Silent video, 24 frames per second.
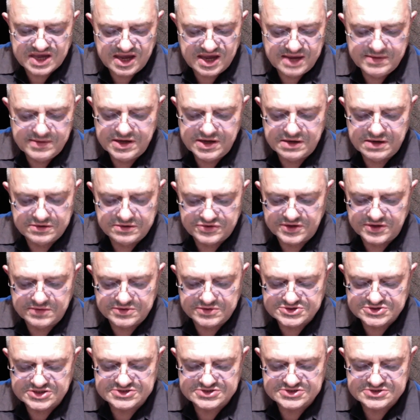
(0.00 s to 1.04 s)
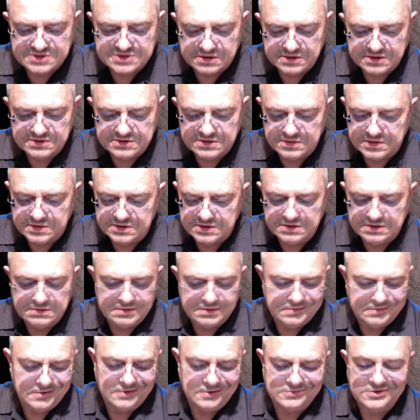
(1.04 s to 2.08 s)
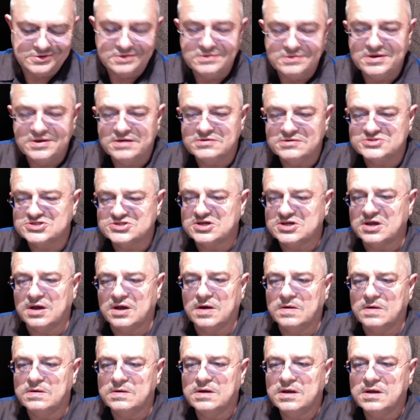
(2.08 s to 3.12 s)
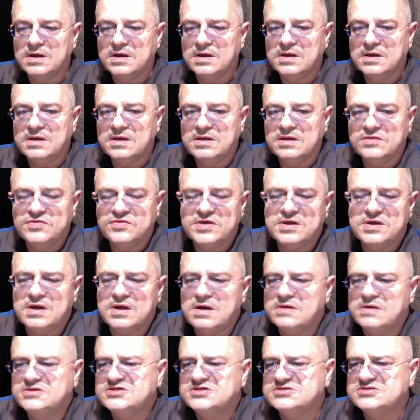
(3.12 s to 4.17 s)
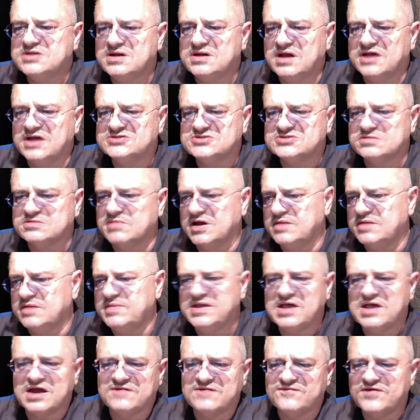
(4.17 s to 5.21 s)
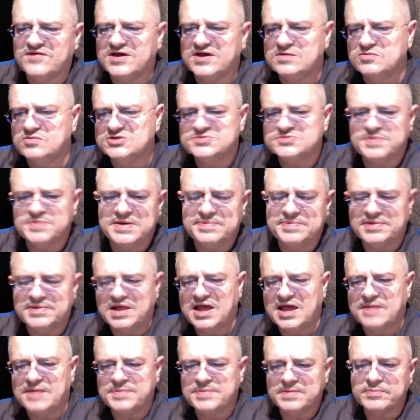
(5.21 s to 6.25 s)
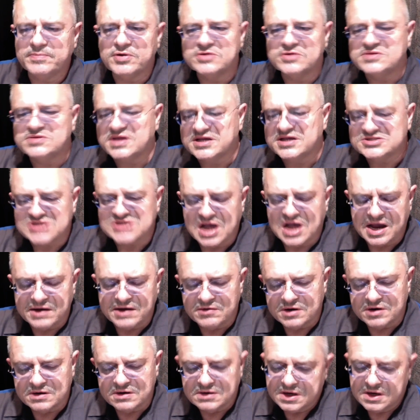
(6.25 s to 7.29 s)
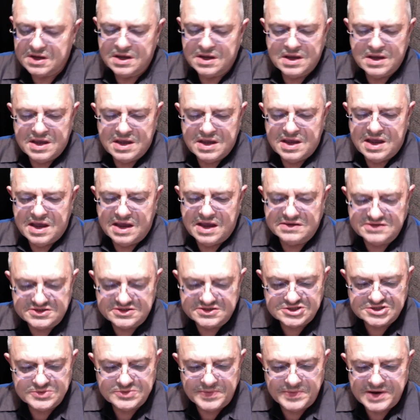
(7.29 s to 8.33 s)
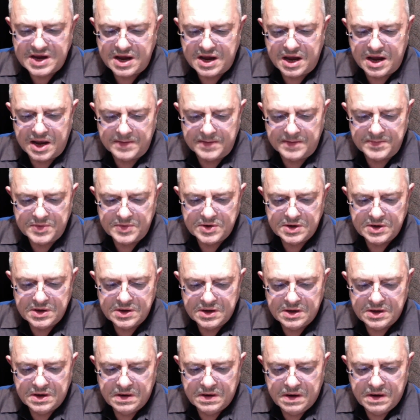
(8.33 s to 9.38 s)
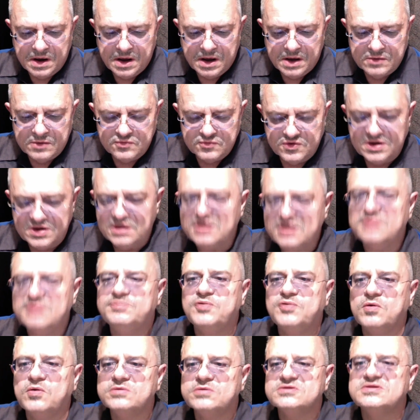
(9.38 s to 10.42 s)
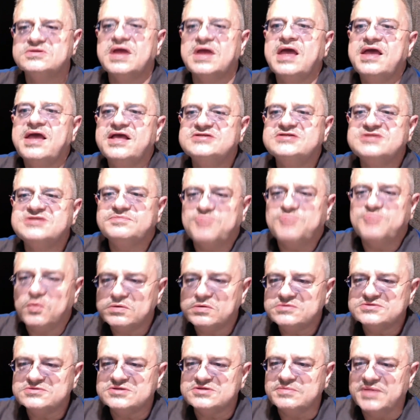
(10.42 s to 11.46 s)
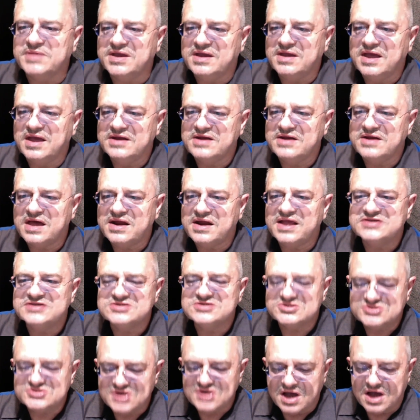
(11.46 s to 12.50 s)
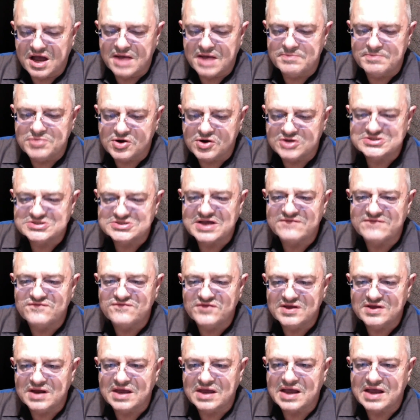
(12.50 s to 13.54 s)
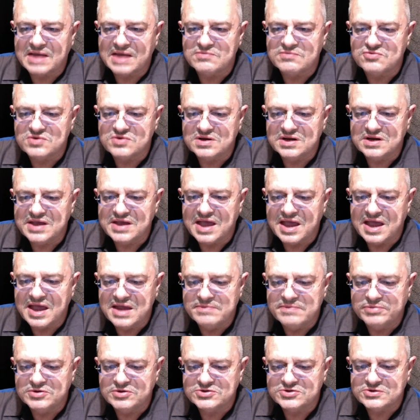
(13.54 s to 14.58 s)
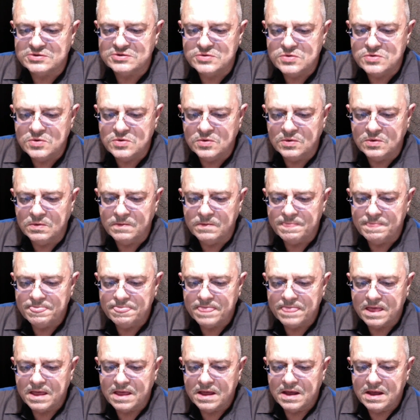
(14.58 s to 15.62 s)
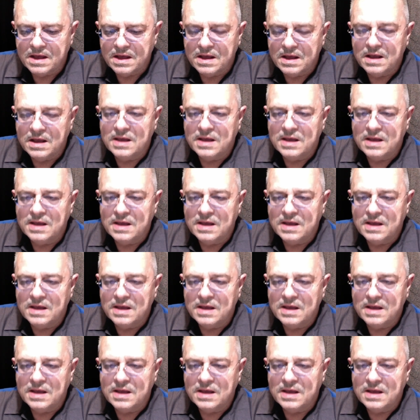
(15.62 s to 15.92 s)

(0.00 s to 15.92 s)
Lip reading: This cameo thing, which I started doing, 2 years ago. Just a little extra money, be kind of fun. Wish people a happy birthday as Iroh. And this has become really important. It's important to me, not as a job, because I feel like I'm really able to